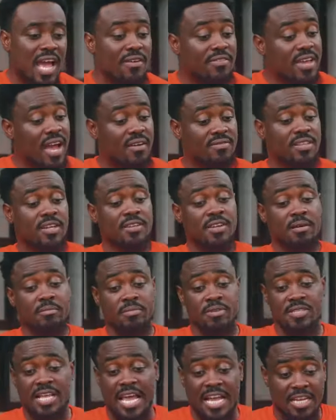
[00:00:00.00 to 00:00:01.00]
I even have their
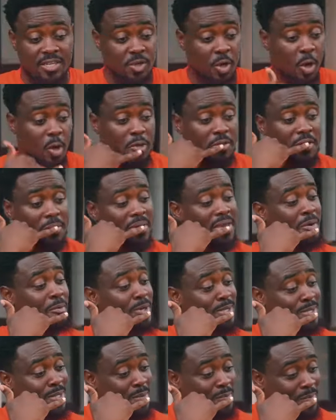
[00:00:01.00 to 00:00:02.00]
numbers. I can call them. Hey,
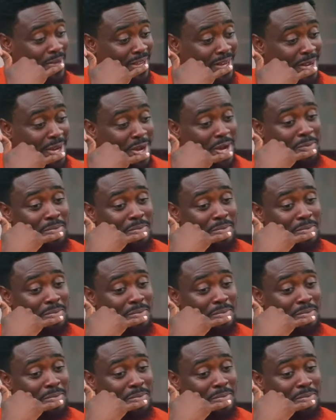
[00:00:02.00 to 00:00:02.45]
what's up, man?